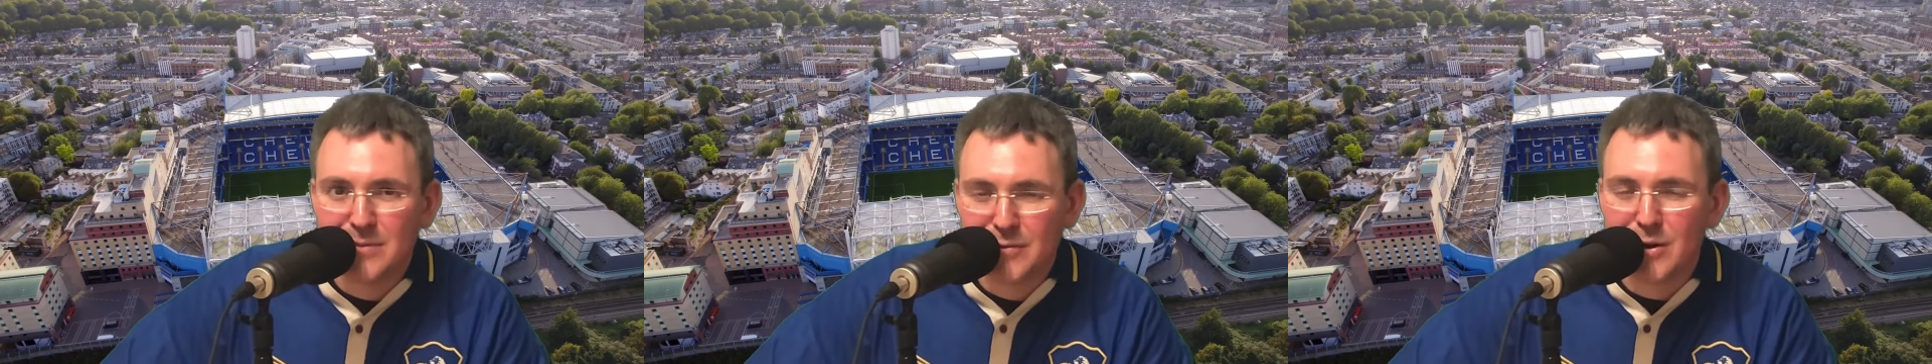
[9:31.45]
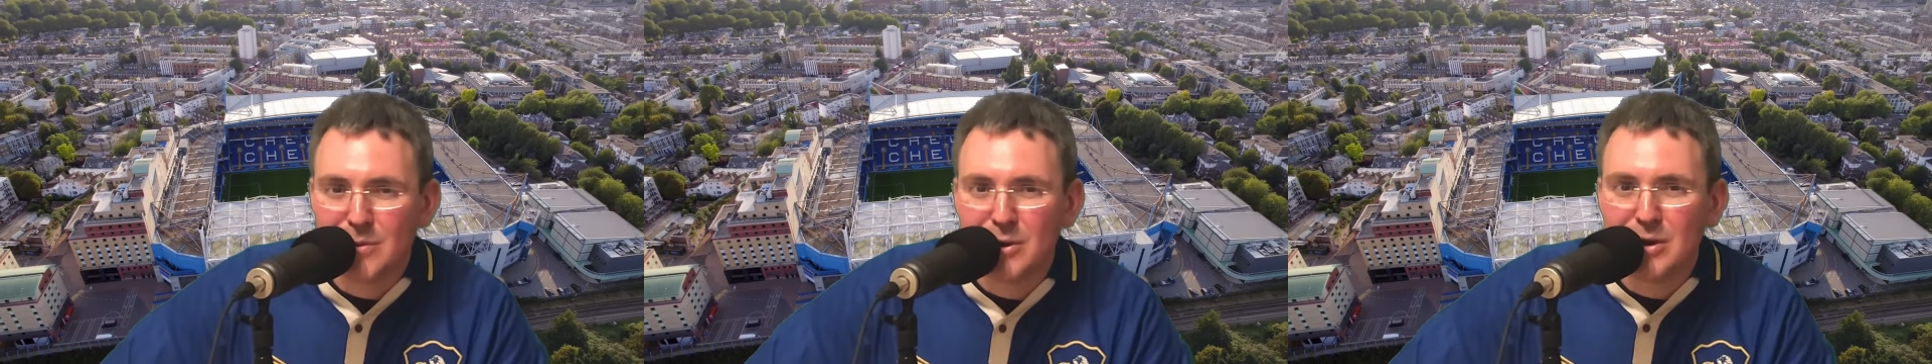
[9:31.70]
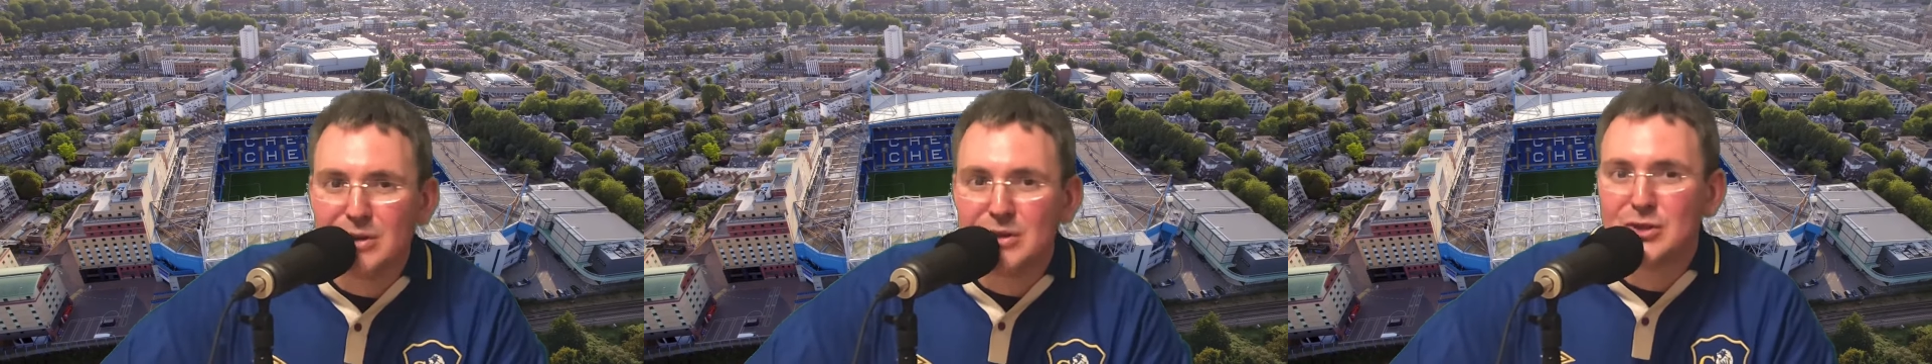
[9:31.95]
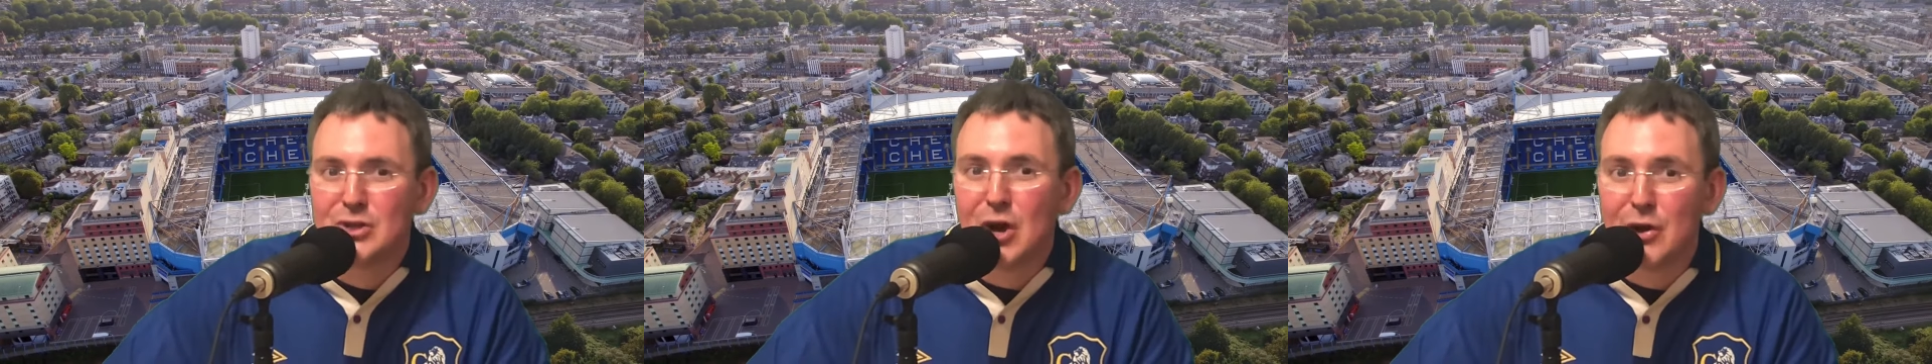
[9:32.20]
three
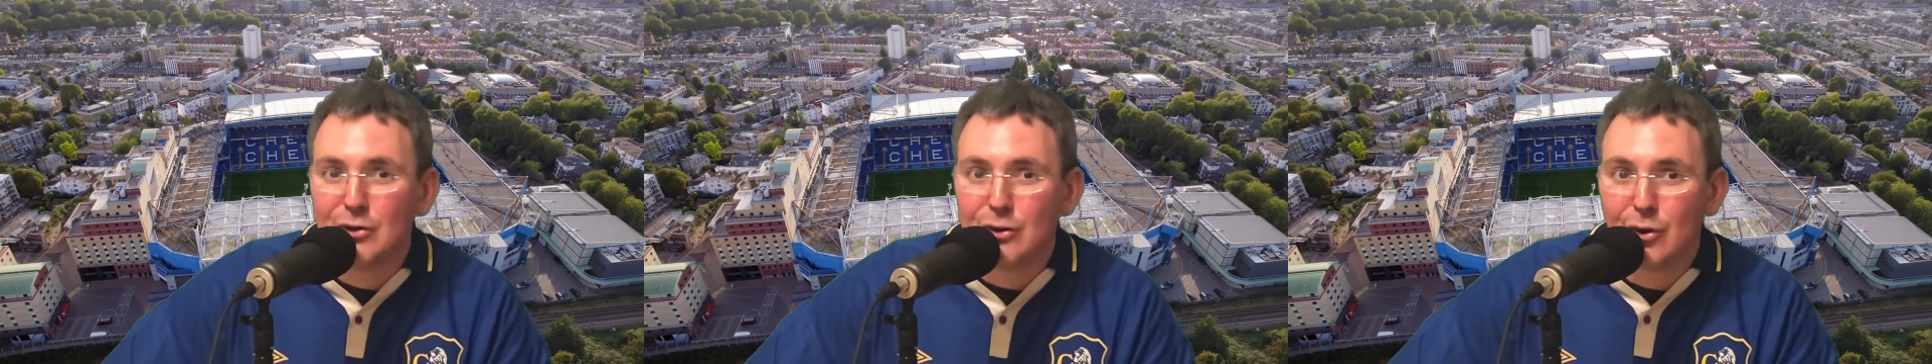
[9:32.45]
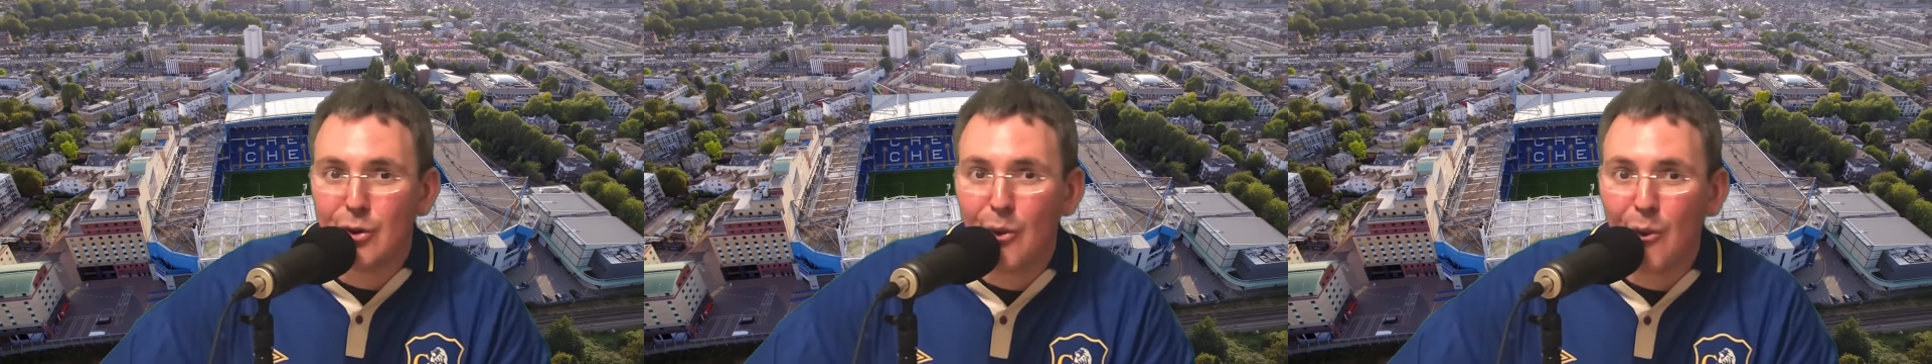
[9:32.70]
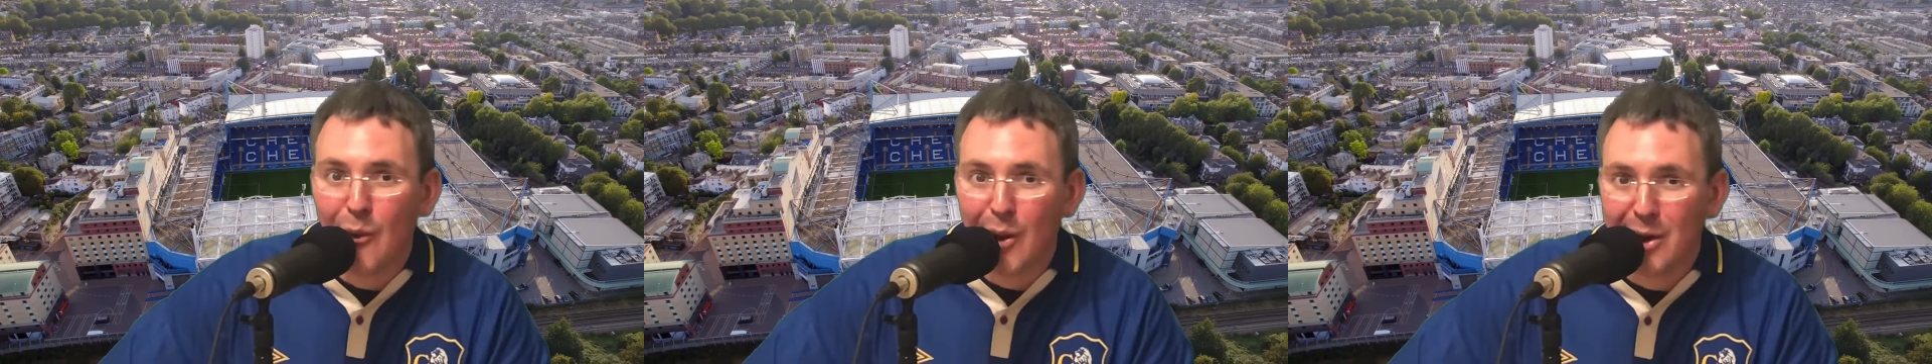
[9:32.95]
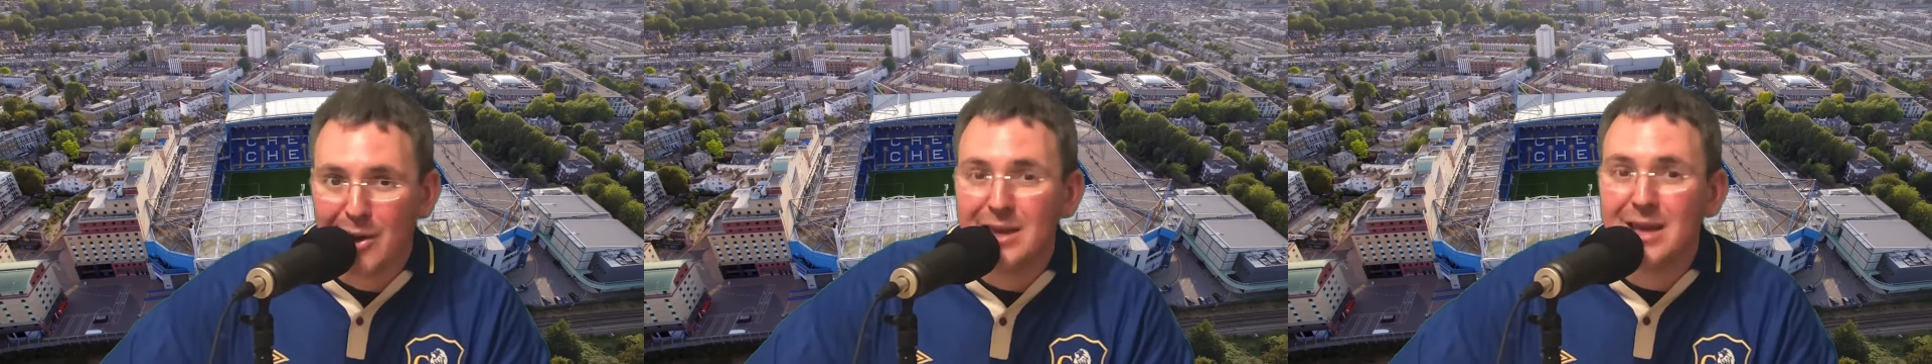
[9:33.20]
words. Turned a
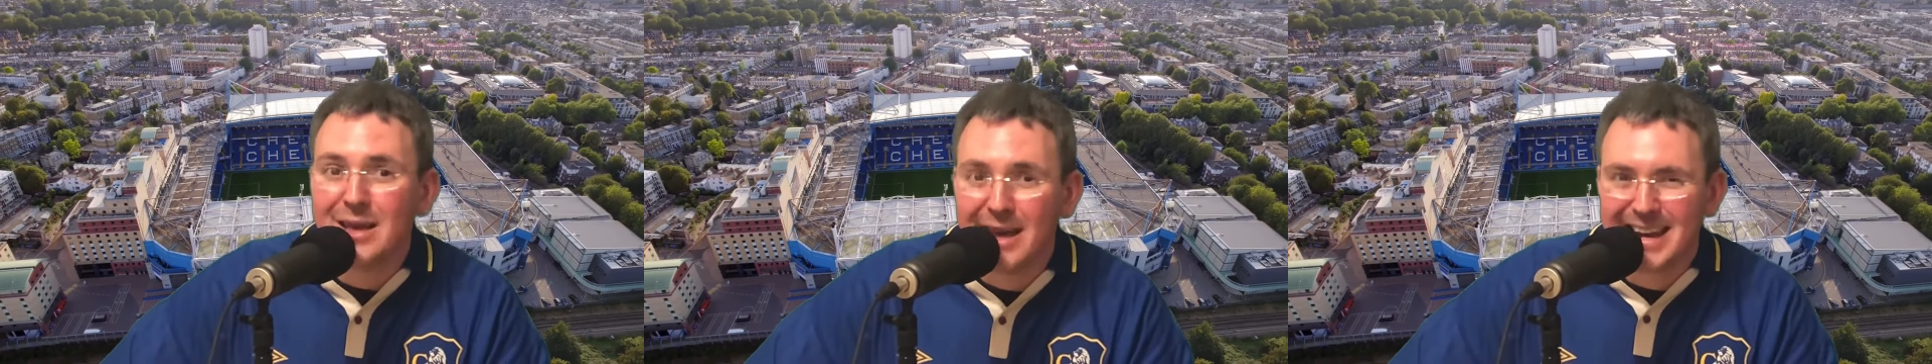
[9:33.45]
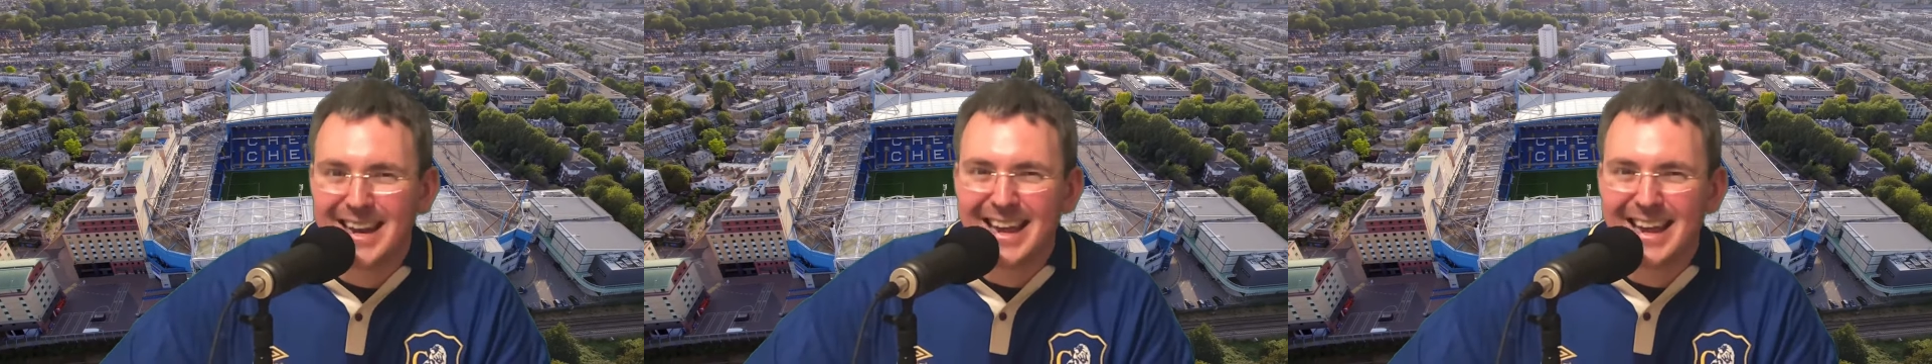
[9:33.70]
corner, yeah.